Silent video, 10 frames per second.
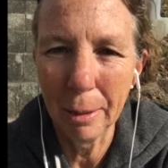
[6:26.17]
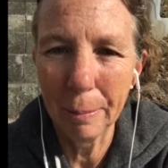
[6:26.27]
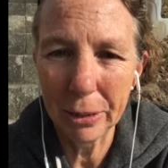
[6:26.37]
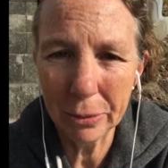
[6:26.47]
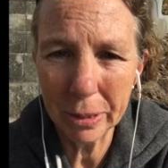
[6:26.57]

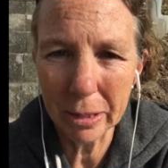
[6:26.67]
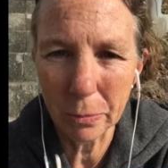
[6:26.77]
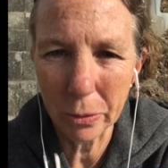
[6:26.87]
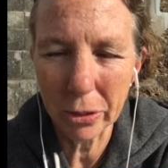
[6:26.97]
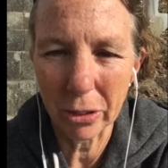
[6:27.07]
but doing the
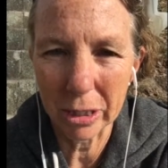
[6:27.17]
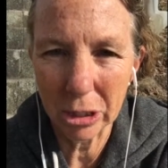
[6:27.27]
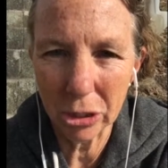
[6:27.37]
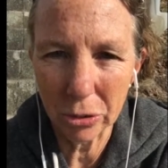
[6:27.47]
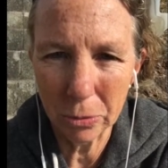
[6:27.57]
work
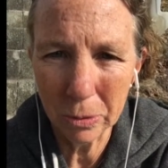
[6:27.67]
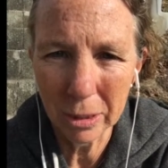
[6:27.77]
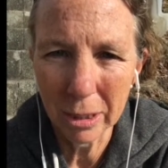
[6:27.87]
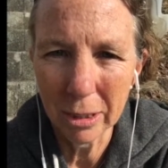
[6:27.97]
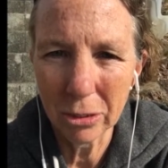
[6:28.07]
on you
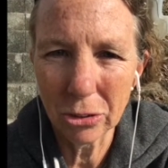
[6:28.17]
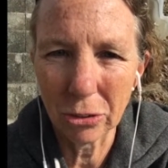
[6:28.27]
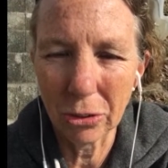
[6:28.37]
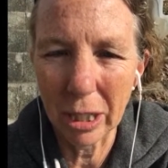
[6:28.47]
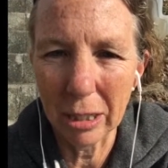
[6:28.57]

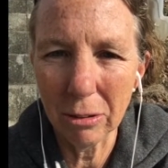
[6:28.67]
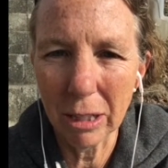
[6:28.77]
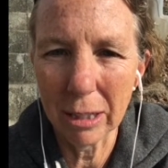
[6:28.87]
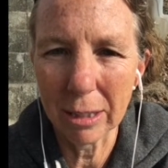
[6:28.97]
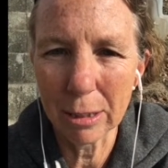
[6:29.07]
so that you
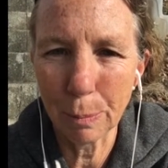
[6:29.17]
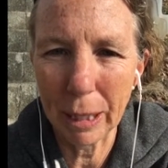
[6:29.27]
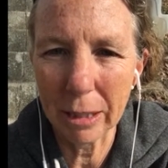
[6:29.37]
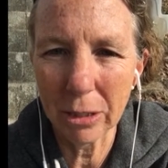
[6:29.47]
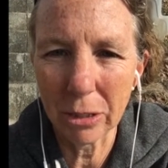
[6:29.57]
can
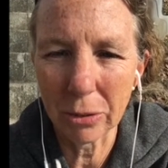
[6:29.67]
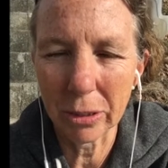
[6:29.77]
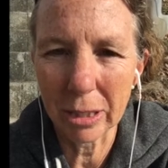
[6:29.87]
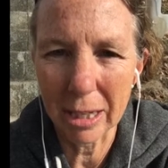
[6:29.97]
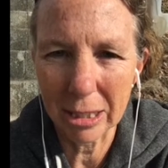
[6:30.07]
expand
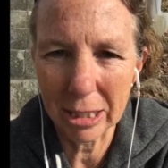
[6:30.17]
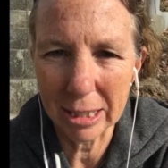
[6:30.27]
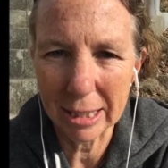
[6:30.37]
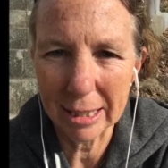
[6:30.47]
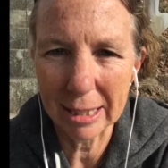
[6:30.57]
your
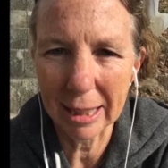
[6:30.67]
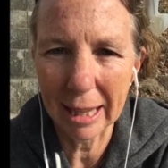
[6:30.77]
consciousness,